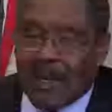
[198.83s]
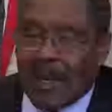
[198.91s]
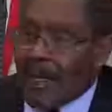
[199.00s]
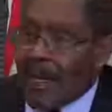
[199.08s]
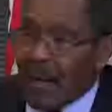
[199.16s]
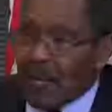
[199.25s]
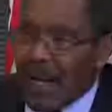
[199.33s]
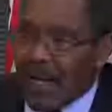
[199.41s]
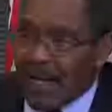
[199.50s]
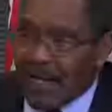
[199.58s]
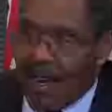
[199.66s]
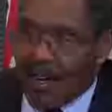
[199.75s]
I can't
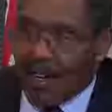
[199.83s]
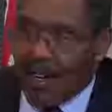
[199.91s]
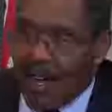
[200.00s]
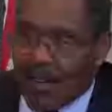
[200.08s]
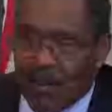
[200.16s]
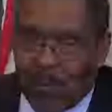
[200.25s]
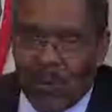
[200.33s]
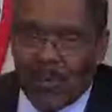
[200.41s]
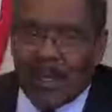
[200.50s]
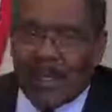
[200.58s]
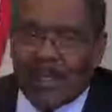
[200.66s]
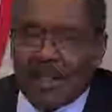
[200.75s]
make a 9:00
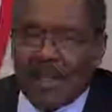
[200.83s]
appointment.